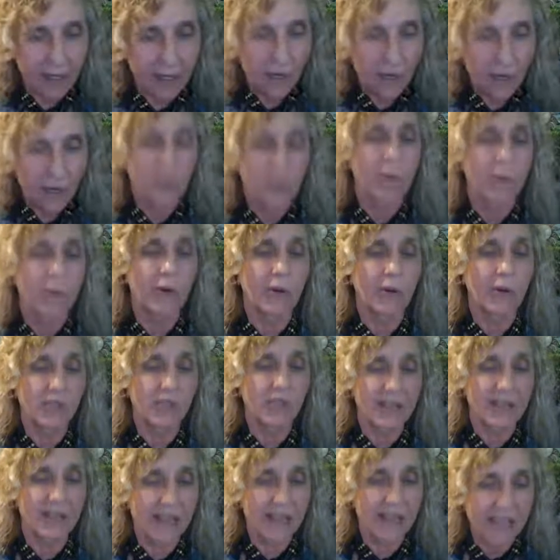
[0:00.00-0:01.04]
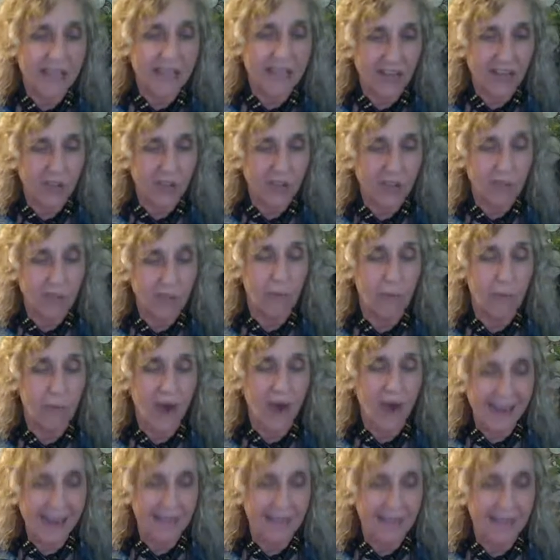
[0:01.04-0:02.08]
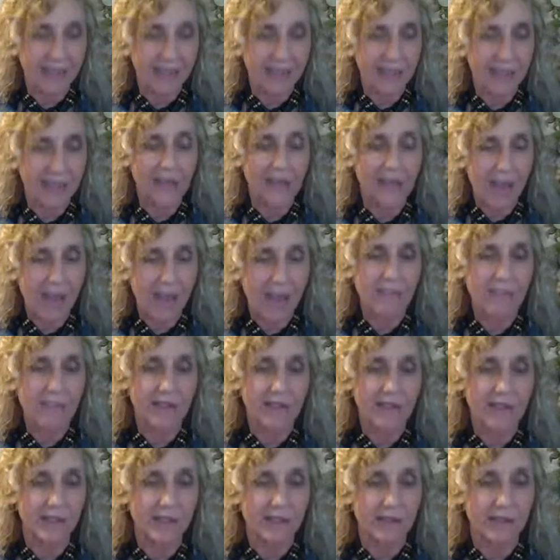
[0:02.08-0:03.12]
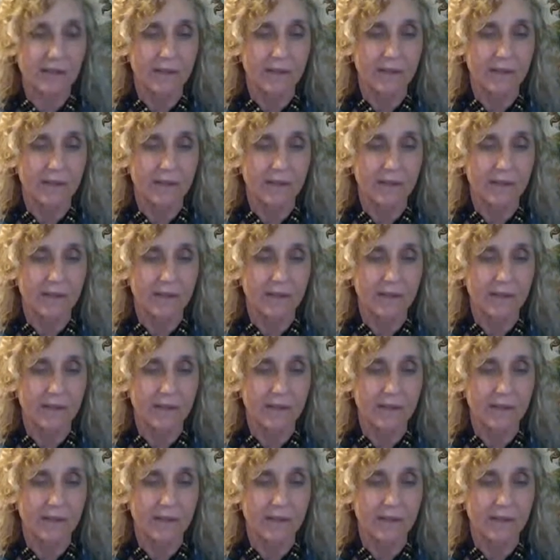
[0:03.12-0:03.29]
with the person that's actually practicing that medicine.